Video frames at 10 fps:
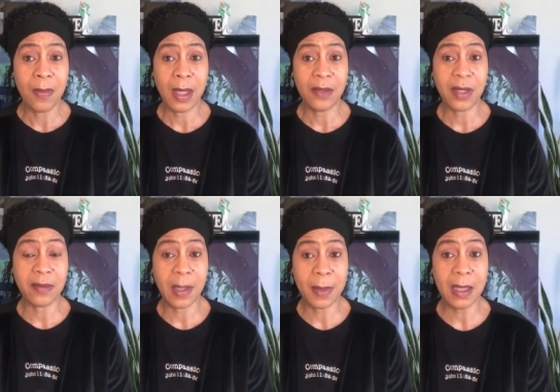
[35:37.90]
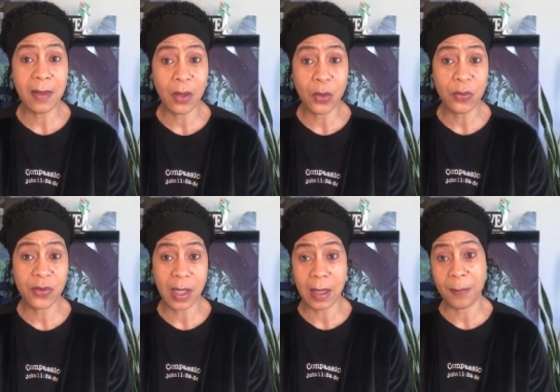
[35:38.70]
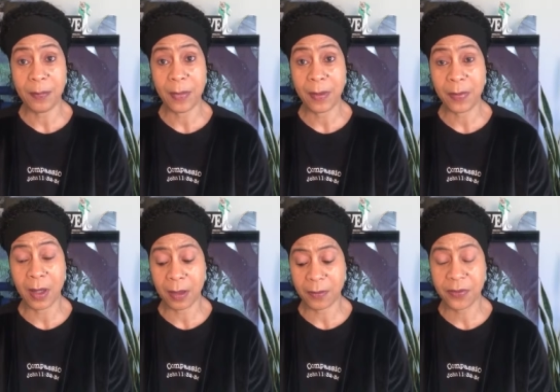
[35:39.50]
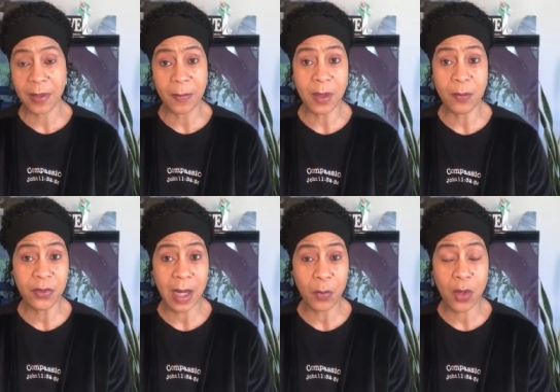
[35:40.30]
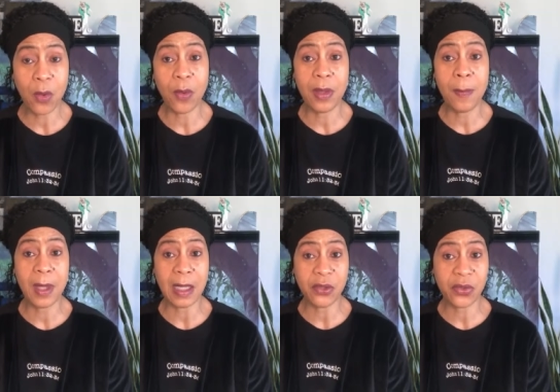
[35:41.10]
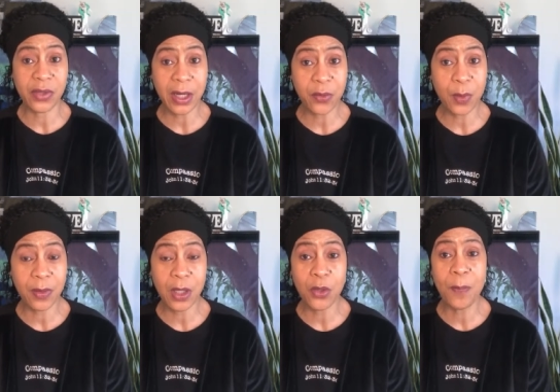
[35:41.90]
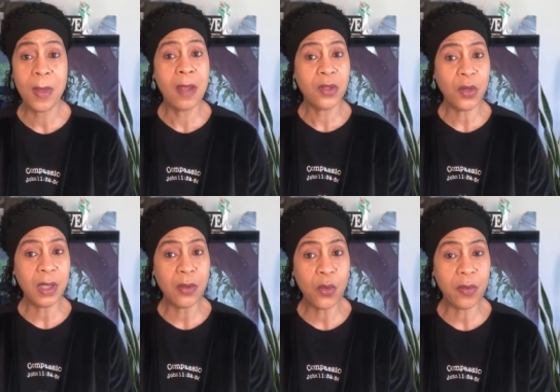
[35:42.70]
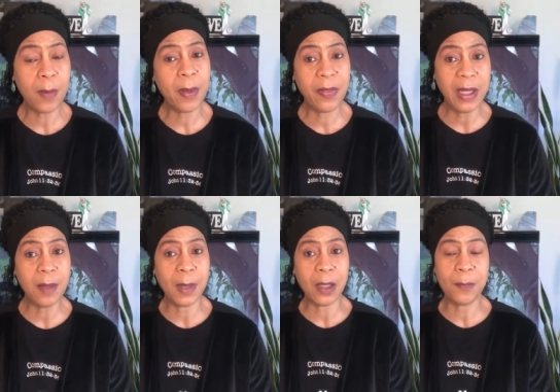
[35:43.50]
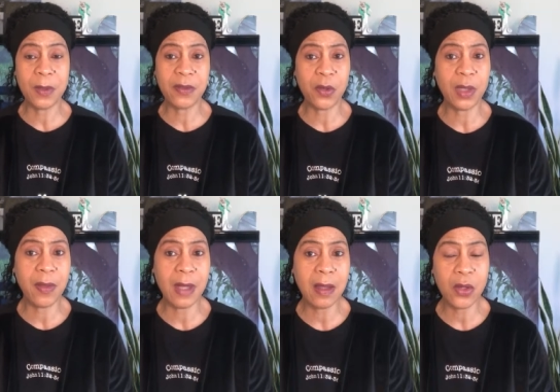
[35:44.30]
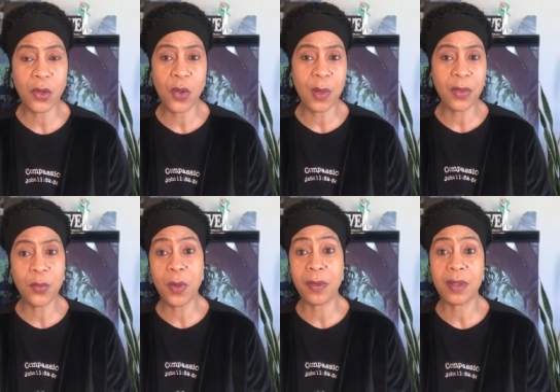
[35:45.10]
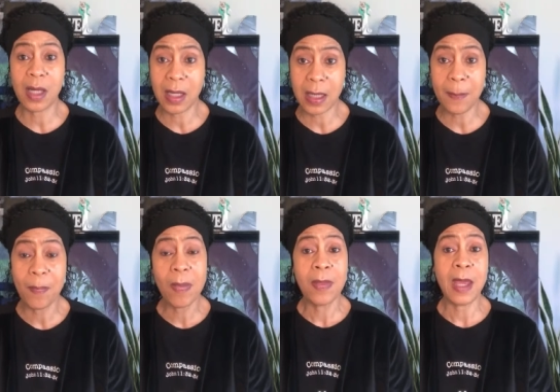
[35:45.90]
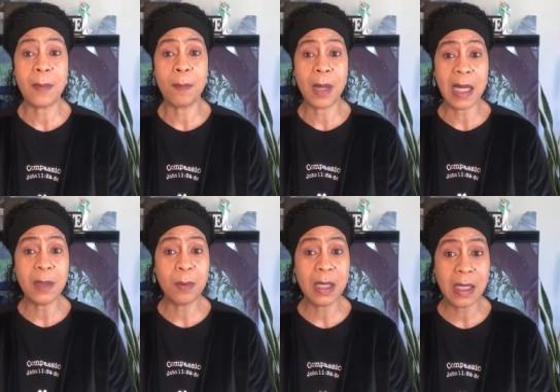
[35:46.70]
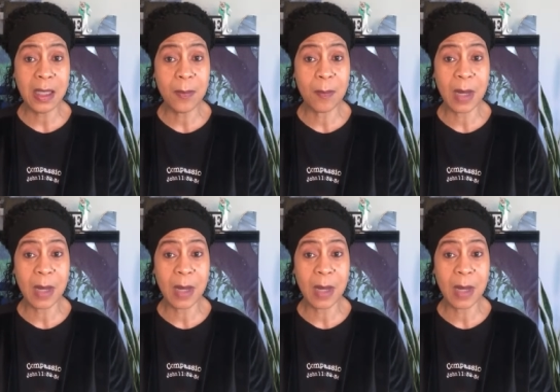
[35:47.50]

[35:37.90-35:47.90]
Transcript: is exhibiting those symptoms, I would call them, that I just shared with you. Don't ignore them, but think about, is there anything that you're going through at the time that might be